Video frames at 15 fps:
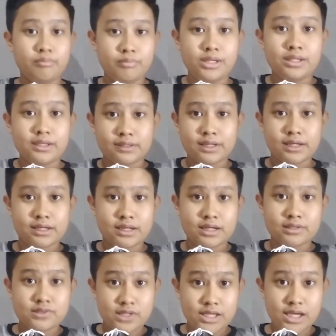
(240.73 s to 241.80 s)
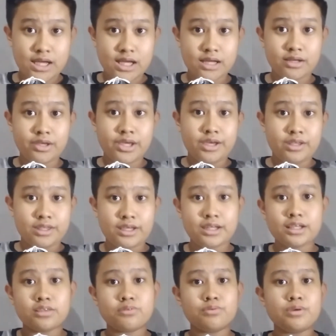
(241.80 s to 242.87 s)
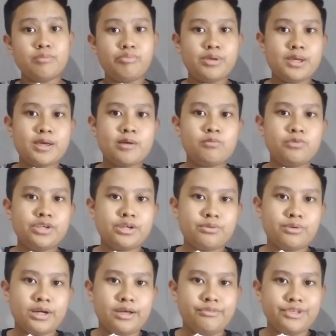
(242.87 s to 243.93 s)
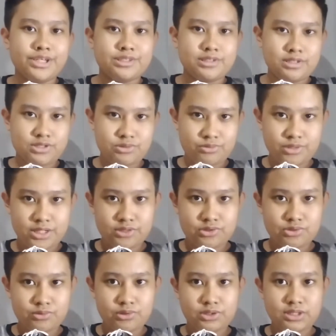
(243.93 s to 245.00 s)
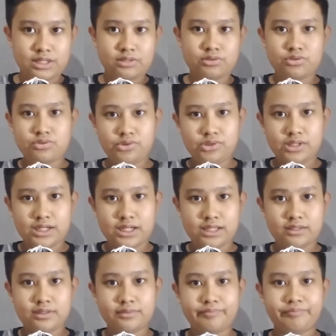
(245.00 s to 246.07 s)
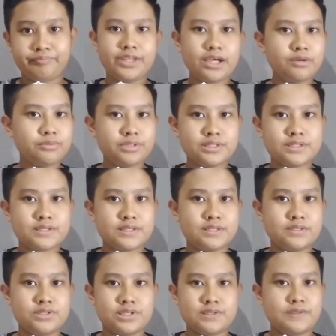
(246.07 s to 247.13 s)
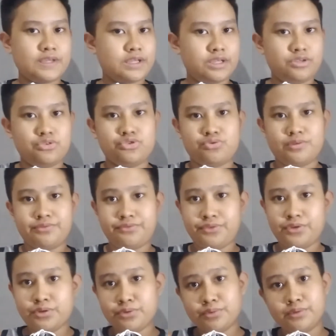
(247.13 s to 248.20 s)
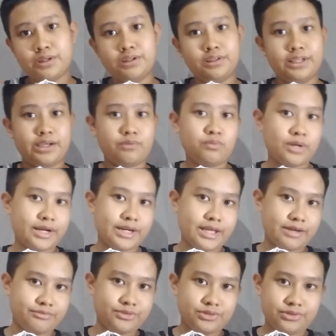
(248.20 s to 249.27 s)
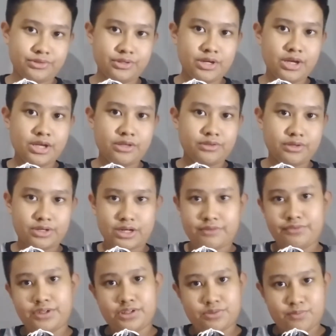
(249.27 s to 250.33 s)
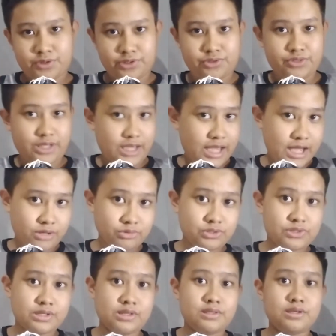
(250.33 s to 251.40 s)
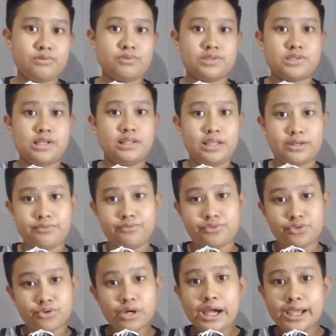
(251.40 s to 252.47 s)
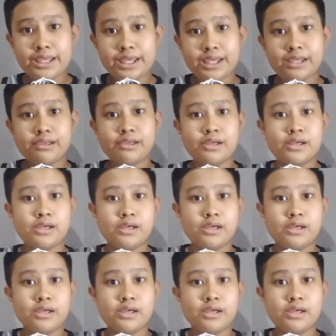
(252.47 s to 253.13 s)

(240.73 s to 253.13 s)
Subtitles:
Bida Talaga ang Saya. Then at 3 p.m. we arrived at Isulan Sultan Kudarat. Now it's just like a usual funeral, like one day after the coffin is brought to the house, there was a lot of crying.